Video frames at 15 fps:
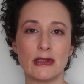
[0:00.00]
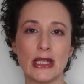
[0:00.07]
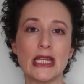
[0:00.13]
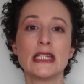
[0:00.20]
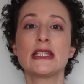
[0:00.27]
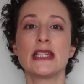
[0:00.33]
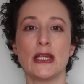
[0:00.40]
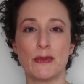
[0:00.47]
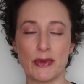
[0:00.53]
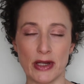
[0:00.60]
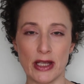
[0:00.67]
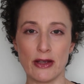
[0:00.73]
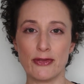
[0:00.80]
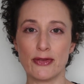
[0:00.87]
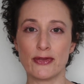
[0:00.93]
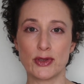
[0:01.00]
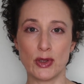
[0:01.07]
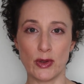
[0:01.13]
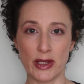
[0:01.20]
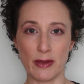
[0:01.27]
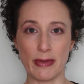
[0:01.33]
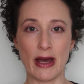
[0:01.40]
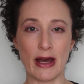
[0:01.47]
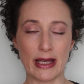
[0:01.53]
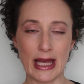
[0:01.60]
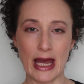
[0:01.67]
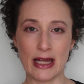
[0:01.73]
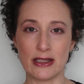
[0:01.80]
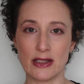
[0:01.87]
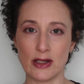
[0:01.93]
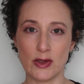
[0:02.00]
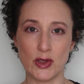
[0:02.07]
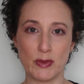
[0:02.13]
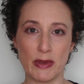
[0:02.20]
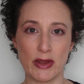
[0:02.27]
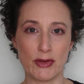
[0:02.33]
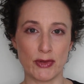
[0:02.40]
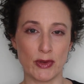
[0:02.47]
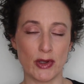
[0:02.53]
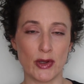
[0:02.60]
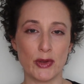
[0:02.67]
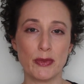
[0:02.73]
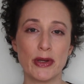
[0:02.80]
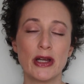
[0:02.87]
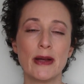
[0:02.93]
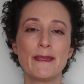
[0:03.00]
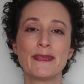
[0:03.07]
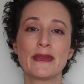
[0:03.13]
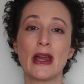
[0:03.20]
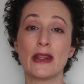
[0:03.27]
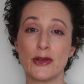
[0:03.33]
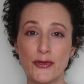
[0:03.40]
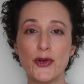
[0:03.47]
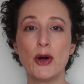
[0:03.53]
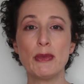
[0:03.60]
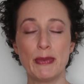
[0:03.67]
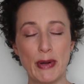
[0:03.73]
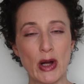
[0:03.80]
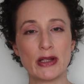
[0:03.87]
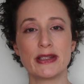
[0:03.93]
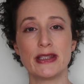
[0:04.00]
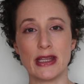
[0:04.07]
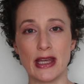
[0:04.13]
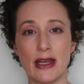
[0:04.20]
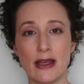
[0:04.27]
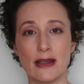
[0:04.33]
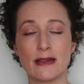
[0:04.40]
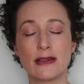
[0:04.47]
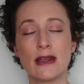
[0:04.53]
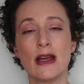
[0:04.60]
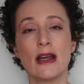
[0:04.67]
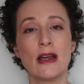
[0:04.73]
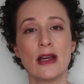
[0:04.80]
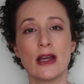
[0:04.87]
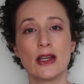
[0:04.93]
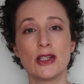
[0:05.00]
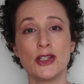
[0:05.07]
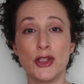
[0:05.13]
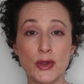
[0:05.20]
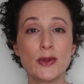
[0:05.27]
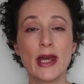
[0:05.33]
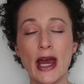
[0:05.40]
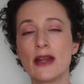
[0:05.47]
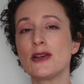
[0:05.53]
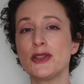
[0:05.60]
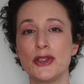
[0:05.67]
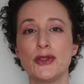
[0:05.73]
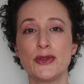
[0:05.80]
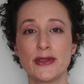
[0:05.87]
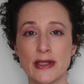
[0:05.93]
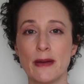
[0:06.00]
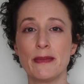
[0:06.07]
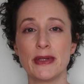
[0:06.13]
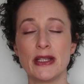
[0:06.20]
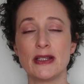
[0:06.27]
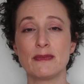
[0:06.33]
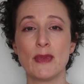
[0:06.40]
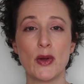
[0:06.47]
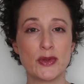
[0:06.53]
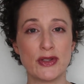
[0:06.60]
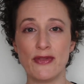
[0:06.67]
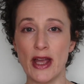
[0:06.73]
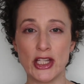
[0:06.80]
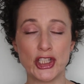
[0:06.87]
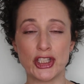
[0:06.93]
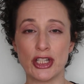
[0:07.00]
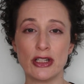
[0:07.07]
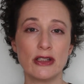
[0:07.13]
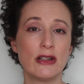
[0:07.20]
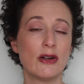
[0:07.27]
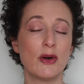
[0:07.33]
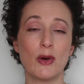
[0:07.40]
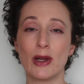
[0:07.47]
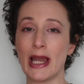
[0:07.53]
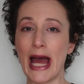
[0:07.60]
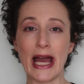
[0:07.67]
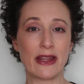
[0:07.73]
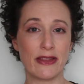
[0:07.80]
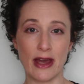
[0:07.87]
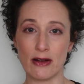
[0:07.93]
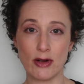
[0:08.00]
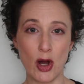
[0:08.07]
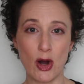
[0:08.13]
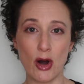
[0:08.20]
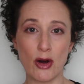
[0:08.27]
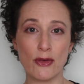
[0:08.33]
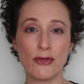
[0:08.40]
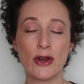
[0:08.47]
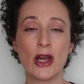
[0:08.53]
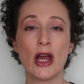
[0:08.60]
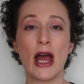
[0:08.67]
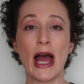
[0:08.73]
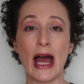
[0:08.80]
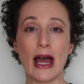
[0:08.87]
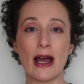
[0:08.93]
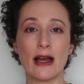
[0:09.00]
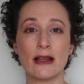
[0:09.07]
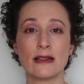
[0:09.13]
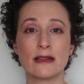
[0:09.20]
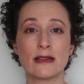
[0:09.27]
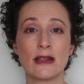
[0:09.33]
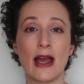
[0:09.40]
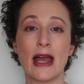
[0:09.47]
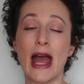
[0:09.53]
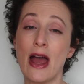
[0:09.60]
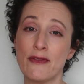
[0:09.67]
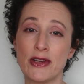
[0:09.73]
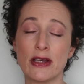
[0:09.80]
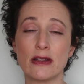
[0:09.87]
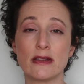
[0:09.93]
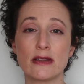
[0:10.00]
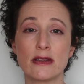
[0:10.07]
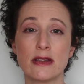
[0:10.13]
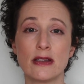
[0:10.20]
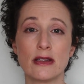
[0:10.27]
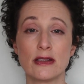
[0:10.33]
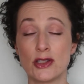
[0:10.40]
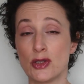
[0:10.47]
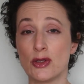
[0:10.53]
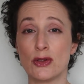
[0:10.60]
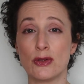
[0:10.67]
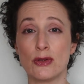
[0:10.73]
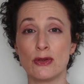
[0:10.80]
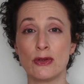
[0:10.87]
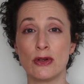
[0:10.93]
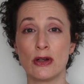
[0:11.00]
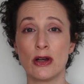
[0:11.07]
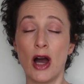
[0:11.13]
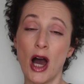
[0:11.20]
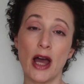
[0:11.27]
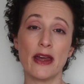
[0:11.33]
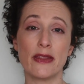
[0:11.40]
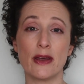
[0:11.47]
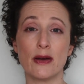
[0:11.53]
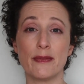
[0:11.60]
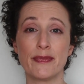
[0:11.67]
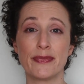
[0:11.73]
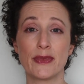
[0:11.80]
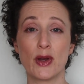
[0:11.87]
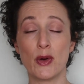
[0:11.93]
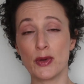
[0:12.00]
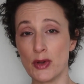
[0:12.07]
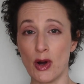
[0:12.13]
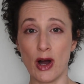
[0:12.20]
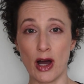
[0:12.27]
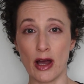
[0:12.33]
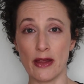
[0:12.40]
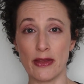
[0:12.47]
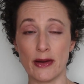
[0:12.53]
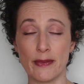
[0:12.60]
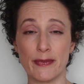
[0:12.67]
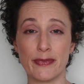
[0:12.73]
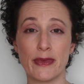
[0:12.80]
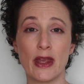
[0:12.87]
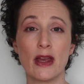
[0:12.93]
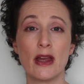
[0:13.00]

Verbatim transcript: in a debrief talking about a candidate who's been through loop, and the formal policy is you cannot use somebody's motivation or lack thereof as evidence to hire them or not hire them.